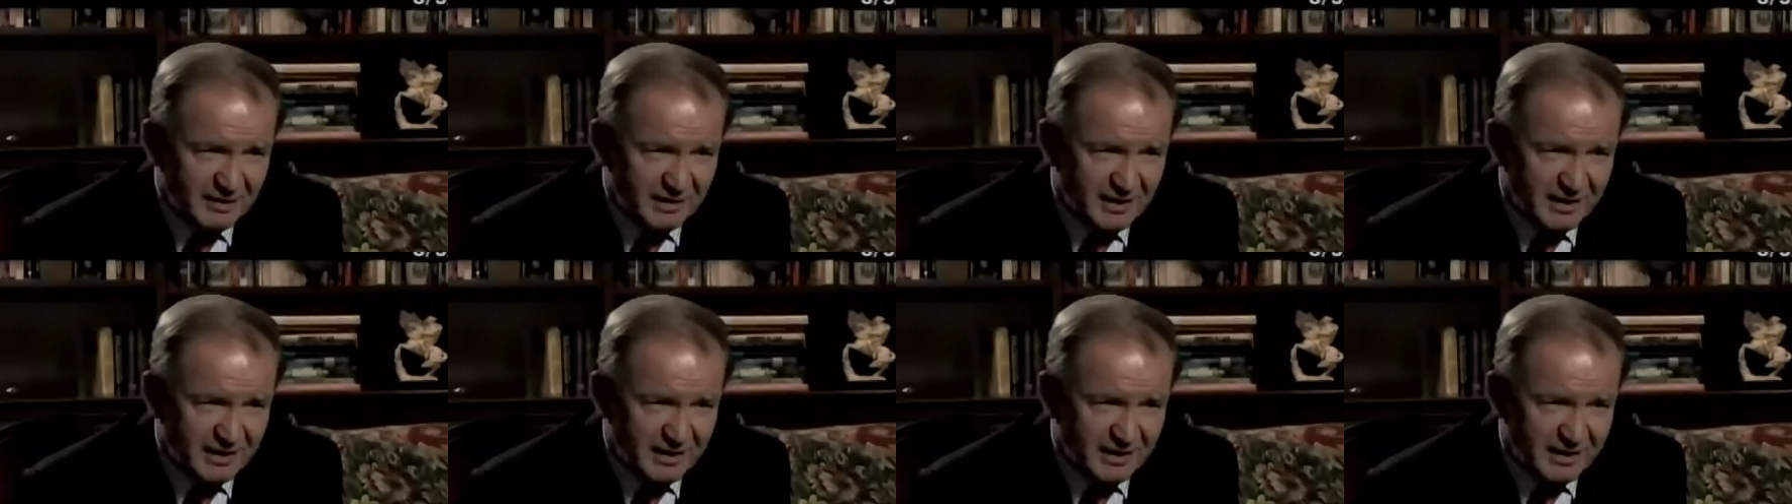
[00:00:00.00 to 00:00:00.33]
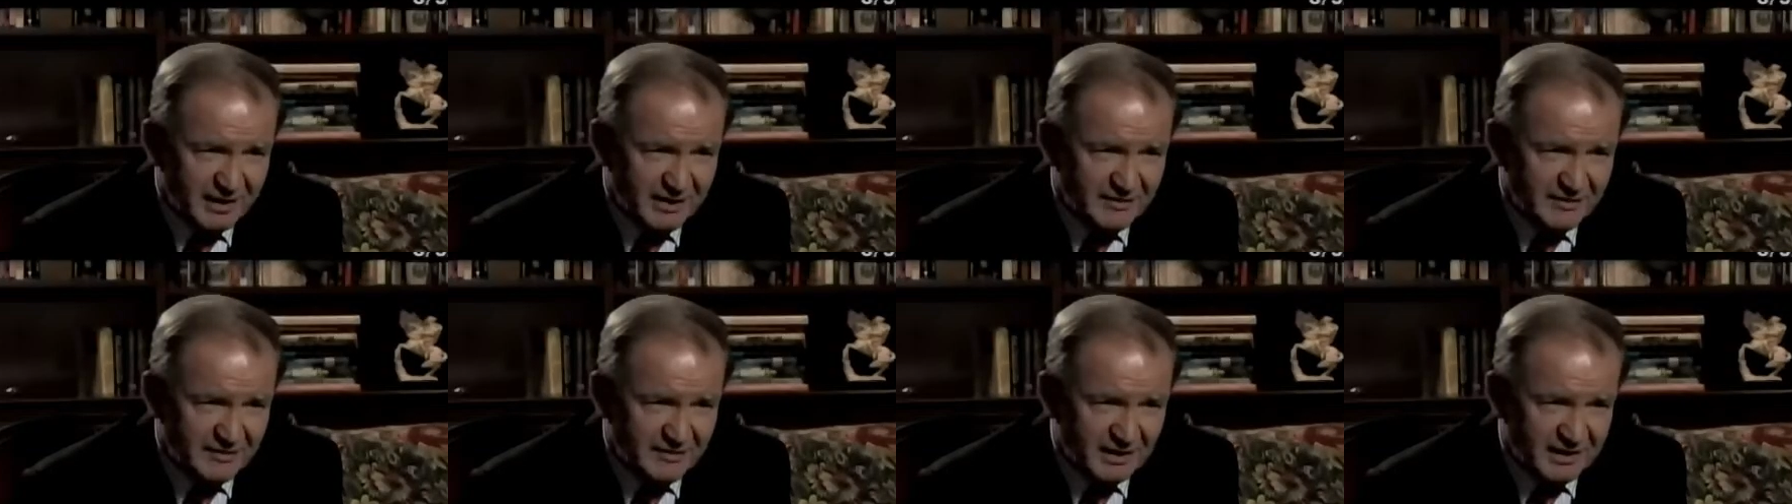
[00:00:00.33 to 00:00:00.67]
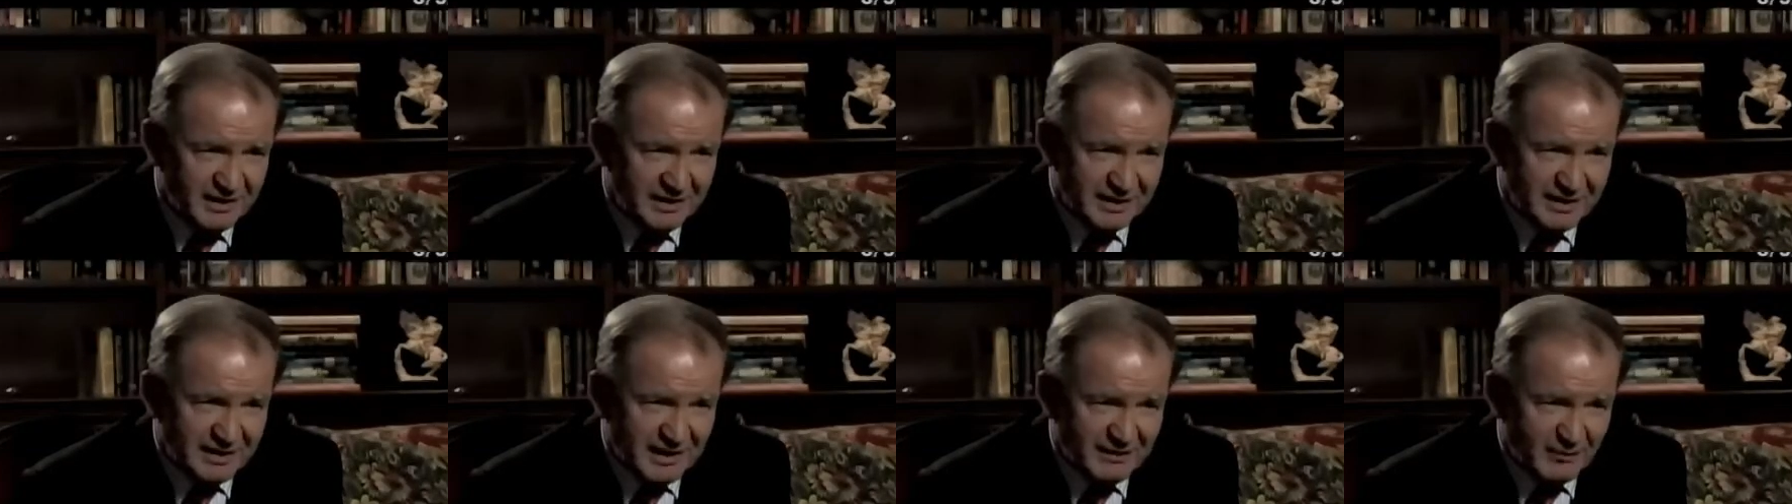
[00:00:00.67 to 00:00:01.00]
aides, and
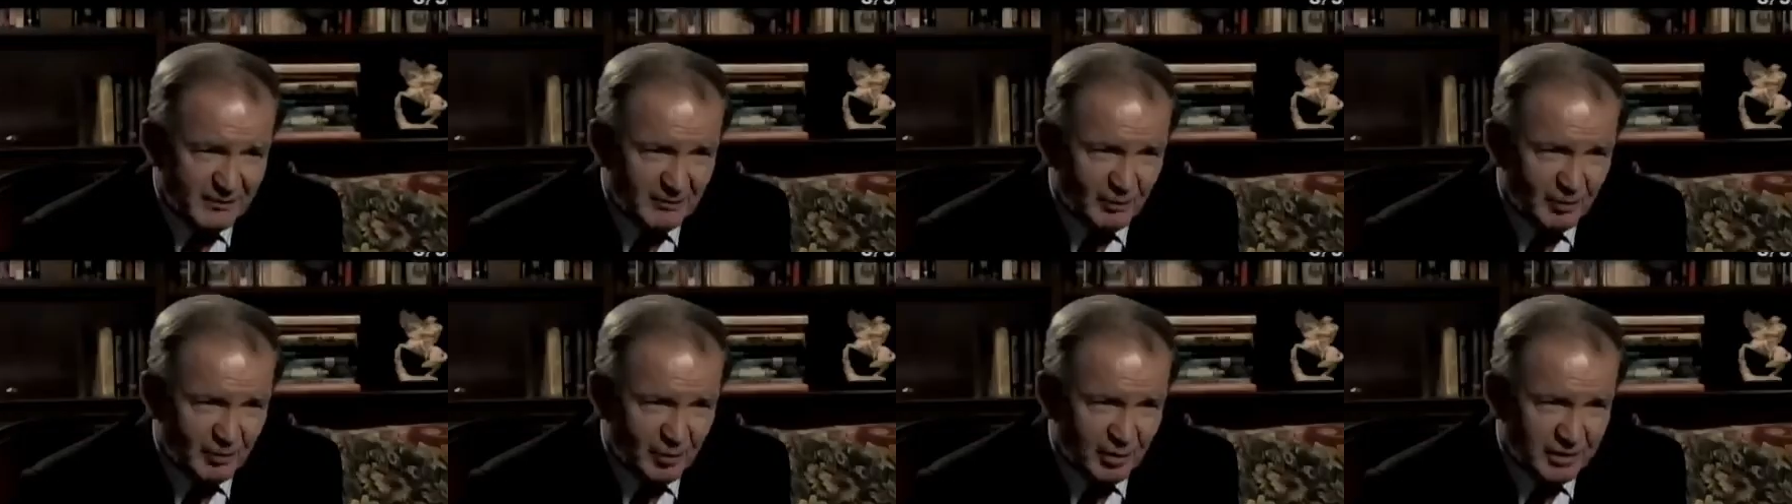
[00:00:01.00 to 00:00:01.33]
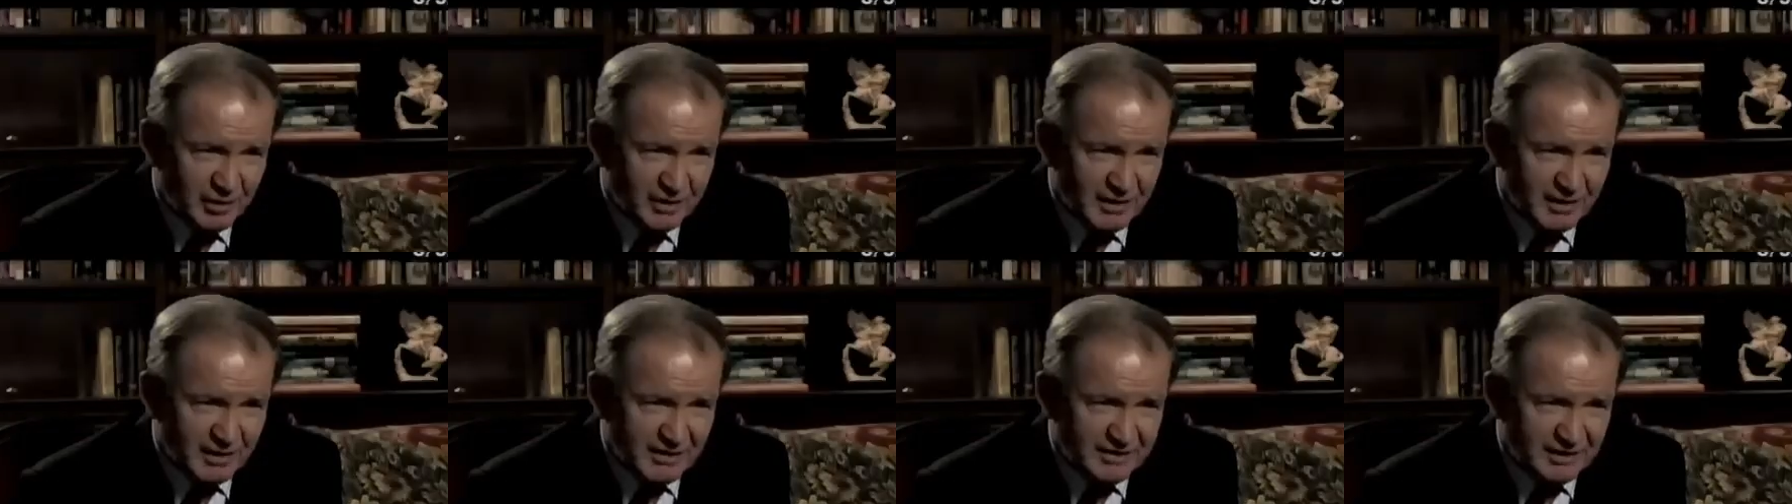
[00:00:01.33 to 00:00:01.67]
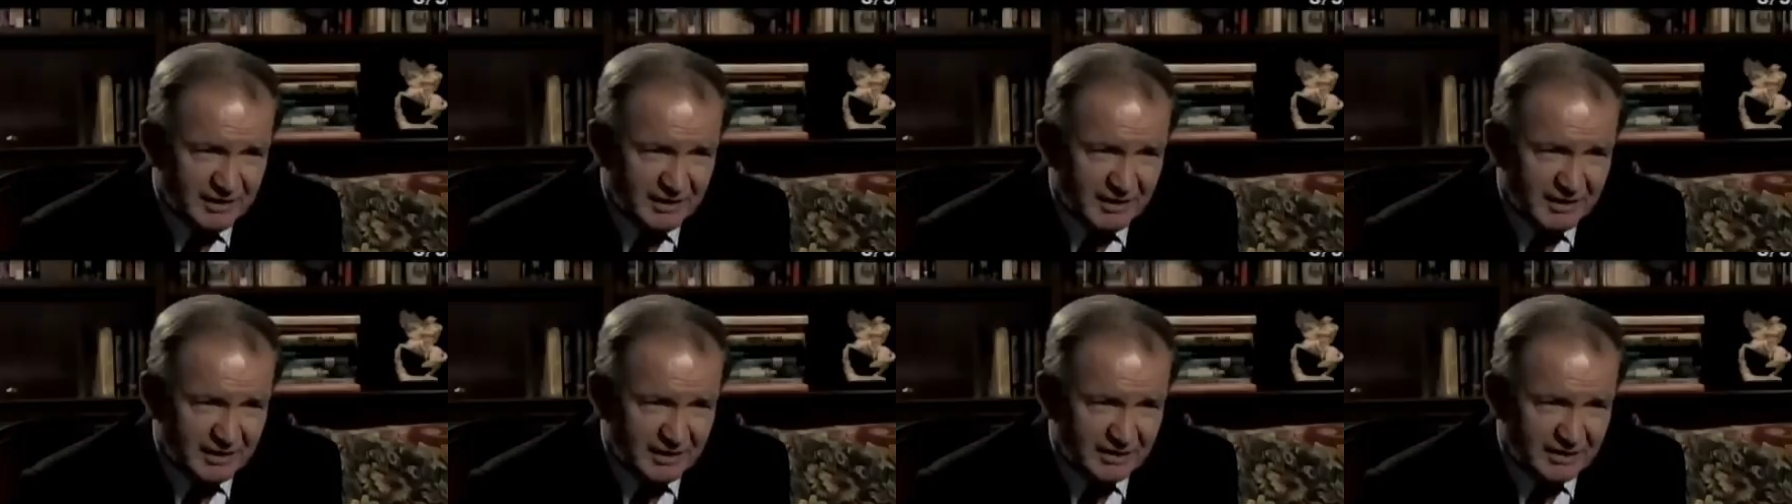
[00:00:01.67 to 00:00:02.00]
it got word got to
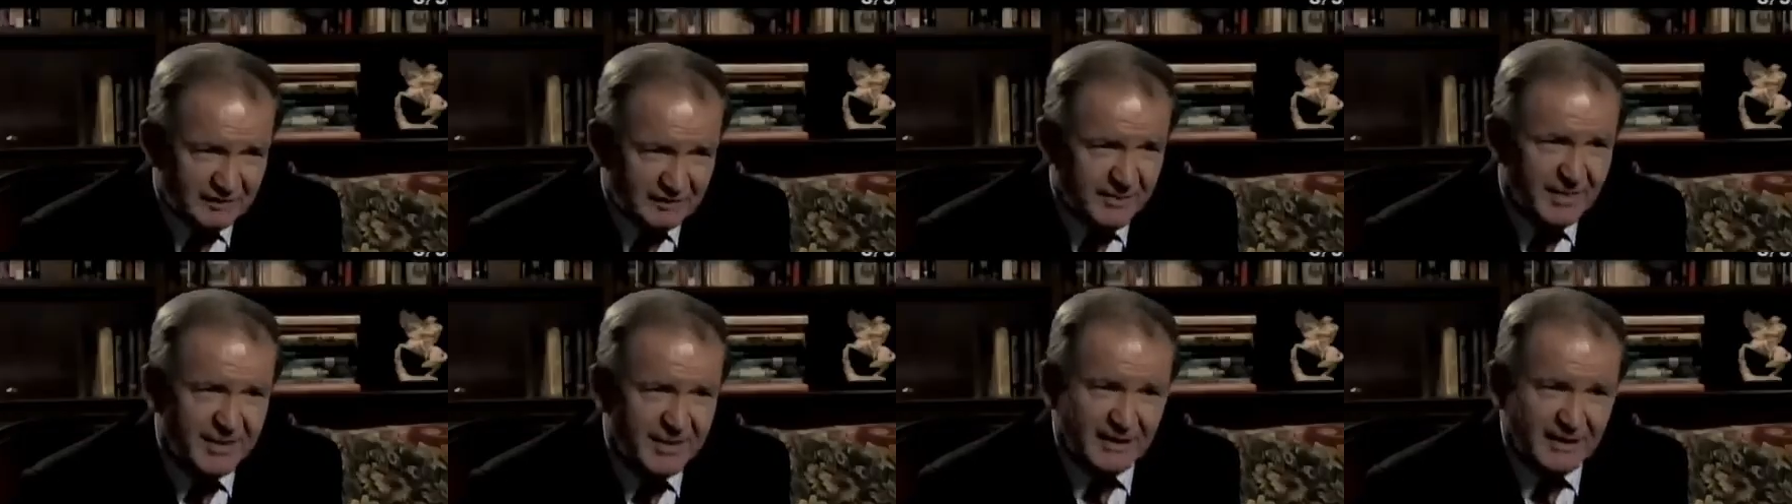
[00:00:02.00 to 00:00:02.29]
Hitler.